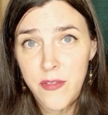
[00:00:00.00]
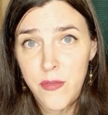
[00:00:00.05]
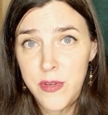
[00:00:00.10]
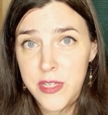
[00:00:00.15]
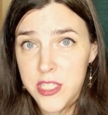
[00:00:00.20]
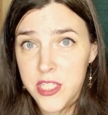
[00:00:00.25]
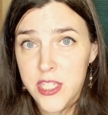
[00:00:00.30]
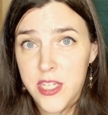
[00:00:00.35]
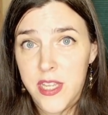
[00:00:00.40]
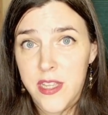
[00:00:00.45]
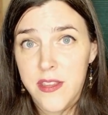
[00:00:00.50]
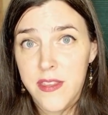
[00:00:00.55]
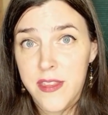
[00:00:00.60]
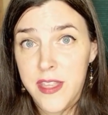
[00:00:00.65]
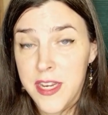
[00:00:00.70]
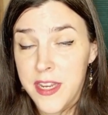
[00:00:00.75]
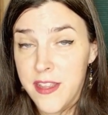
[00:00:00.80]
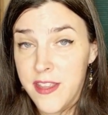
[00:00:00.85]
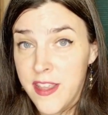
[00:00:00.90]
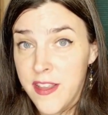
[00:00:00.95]
which
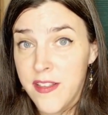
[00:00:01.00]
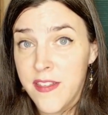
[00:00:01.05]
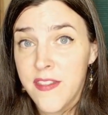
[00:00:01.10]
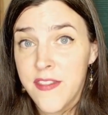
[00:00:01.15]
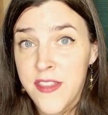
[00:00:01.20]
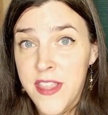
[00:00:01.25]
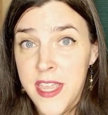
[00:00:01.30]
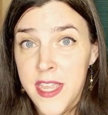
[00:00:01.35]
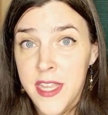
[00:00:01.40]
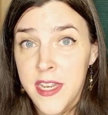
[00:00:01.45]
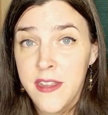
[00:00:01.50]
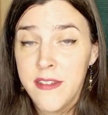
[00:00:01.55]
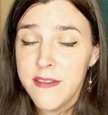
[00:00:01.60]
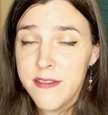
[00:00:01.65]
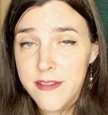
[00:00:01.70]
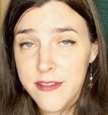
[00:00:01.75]
the yeast need.